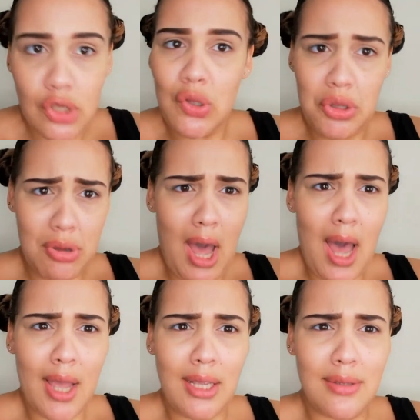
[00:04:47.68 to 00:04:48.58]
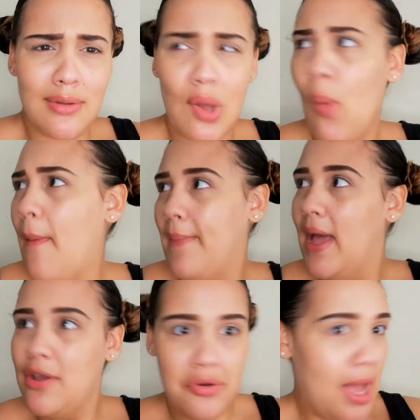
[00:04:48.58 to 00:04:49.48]
you guys, or
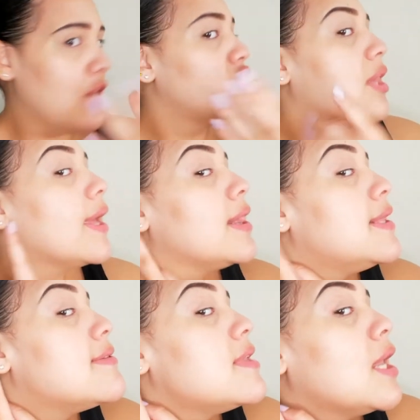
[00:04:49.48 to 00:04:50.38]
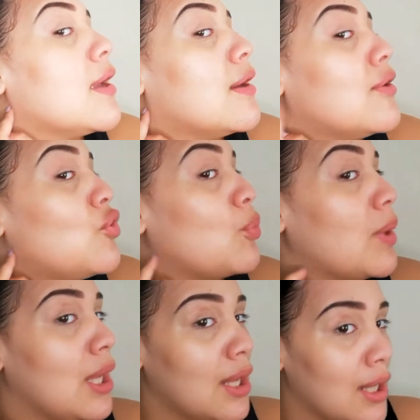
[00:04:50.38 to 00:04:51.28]
are you actually like listening to
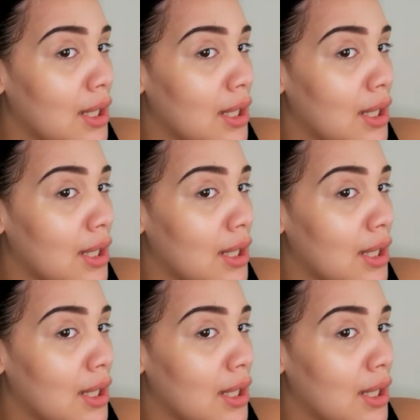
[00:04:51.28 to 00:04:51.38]
me?